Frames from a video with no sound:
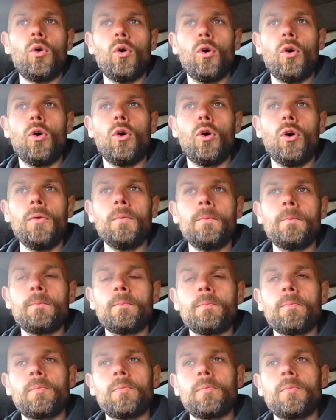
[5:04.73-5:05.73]
or
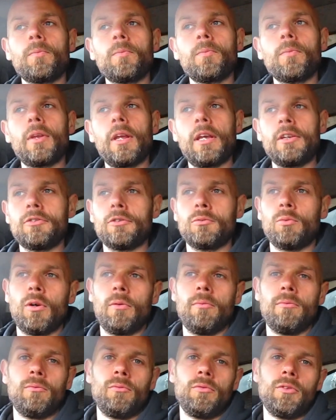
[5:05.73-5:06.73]
it just
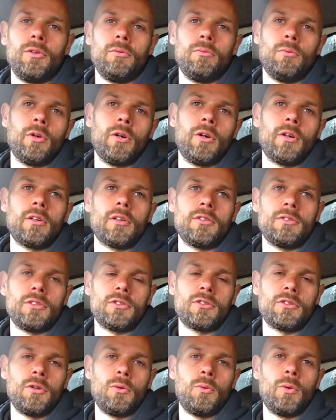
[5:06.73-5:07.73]
won't work because
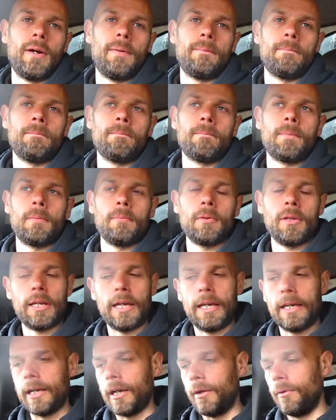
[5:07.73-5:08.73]
it's too wet. But
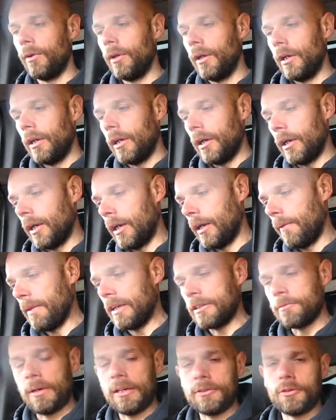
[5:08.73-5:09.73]
there you go.
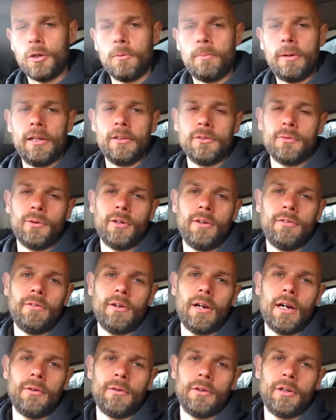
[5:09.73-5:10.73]
That's my 2 pence worth.
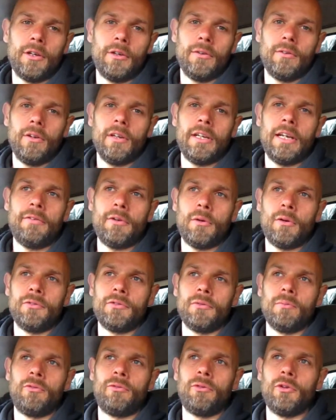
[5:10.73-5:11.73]
I'm going to leave you with
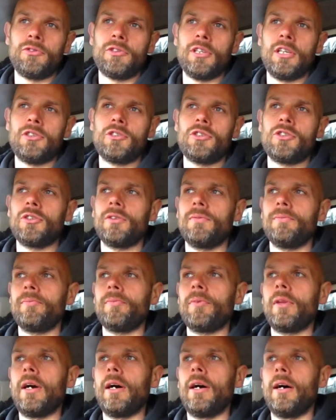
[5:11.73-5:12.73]
some footage.
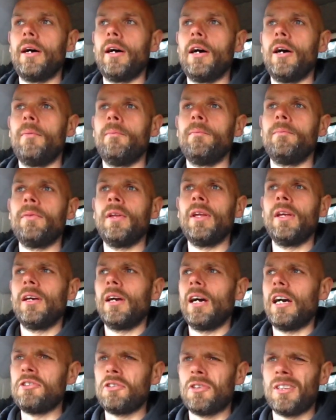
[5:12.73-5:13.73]

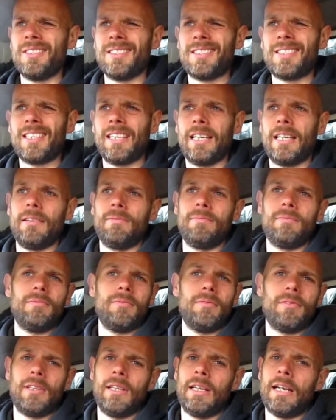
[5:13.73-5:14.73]
As you can see,
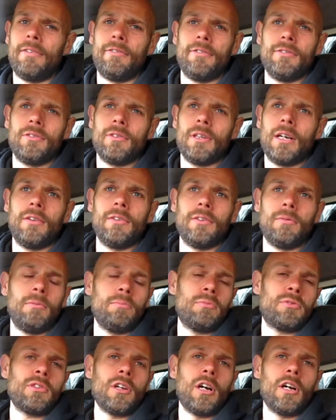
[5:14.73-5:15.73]
they haven't
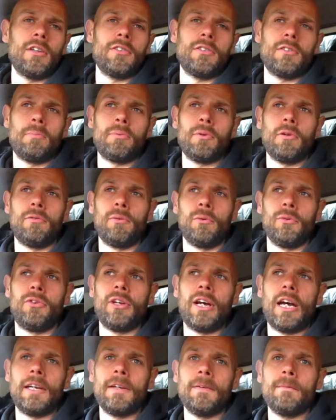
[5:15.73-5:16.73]
started as a beautiful
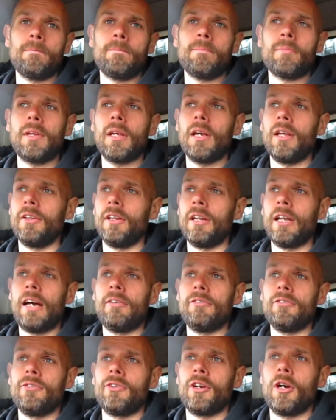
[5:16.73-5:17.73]
day, and then the
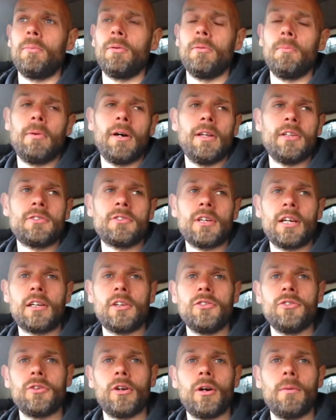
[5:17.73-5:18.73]
heavens opened by the
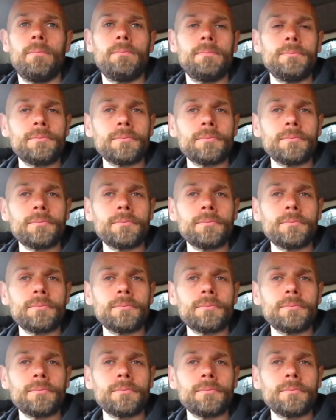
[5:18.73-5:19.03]
second job.